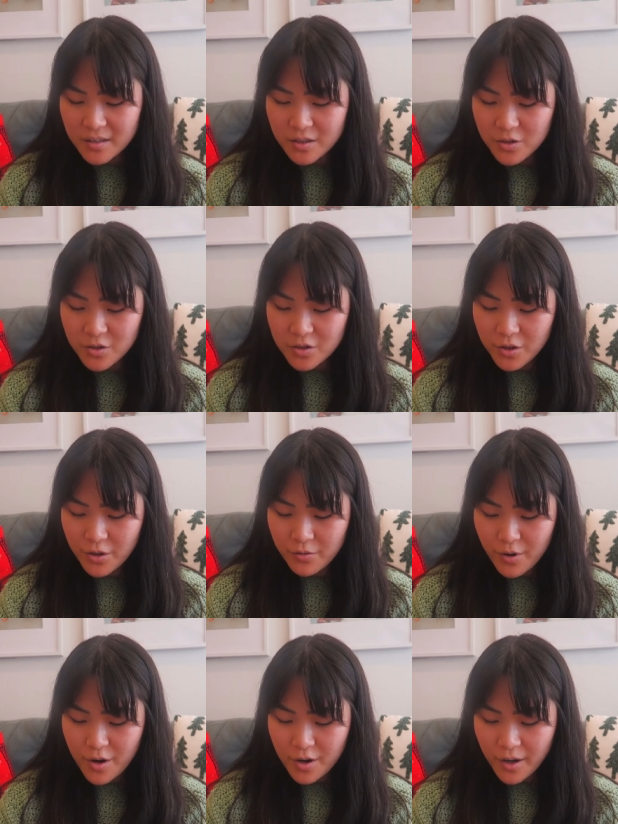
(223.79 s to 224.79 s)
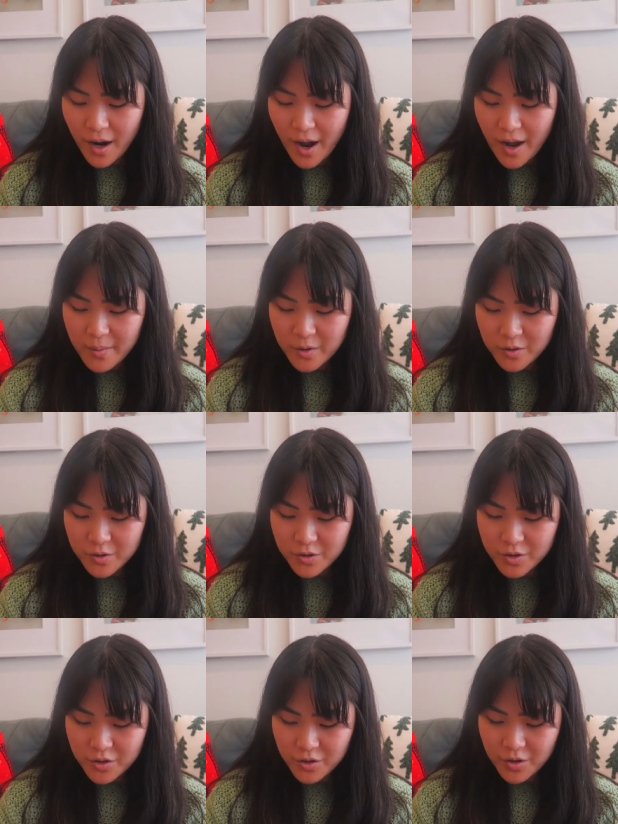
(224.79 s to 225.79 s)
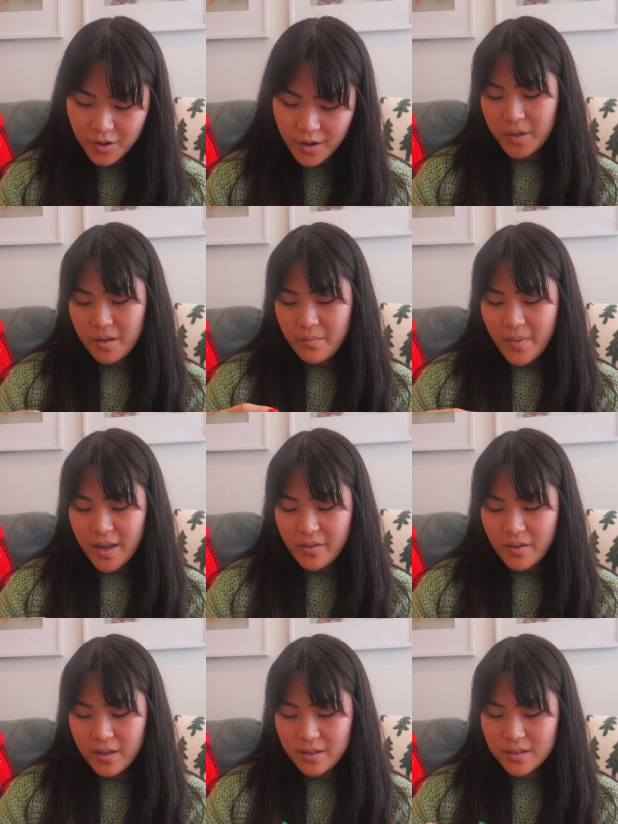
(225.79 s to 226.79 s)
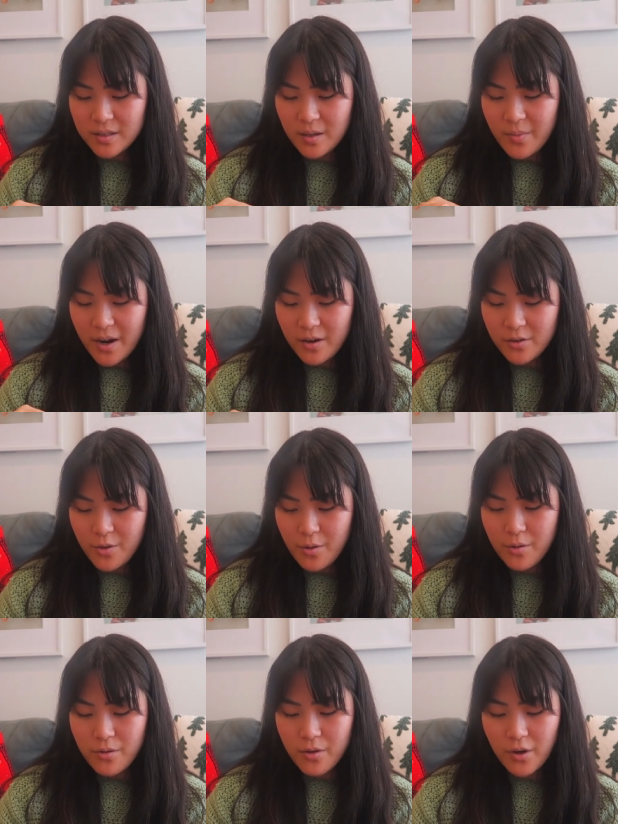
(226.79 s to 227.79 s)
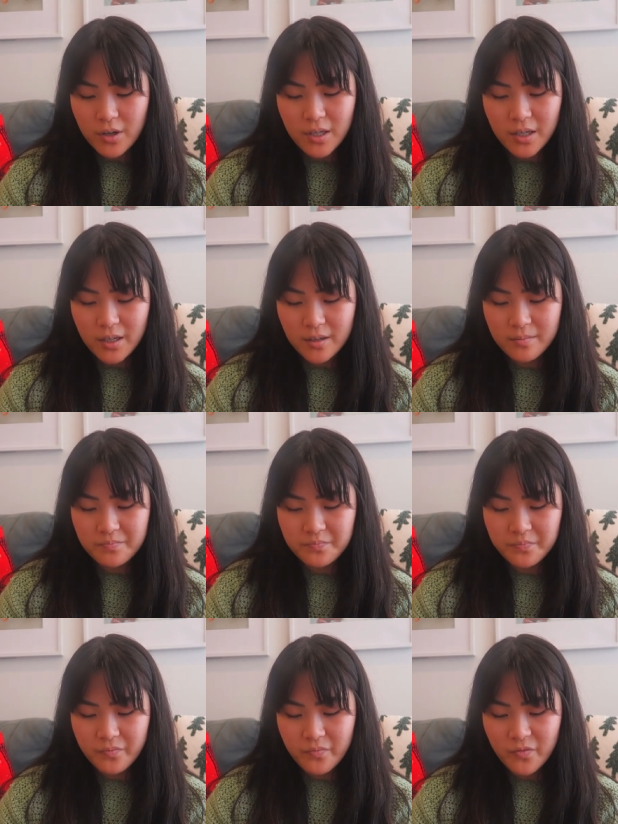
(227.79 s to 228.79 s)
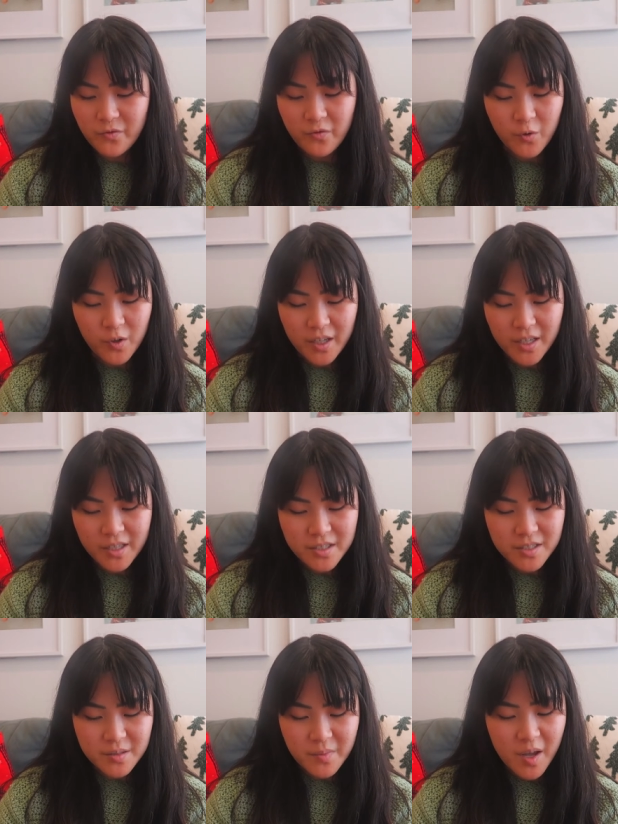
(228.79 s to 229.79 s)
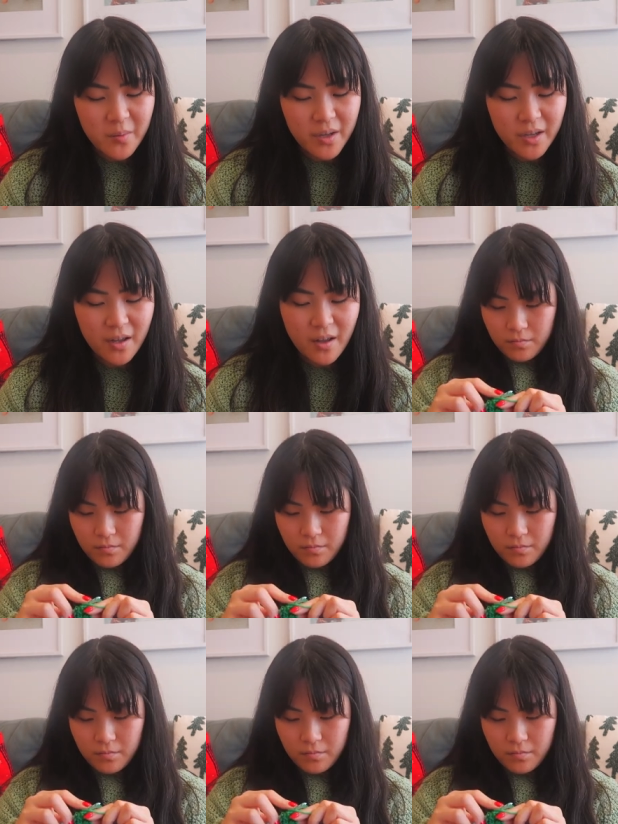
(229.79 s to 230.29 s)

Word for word: This could go wrong, I'm not too sure. I'm gonna make this about thirty, forty inches maybe.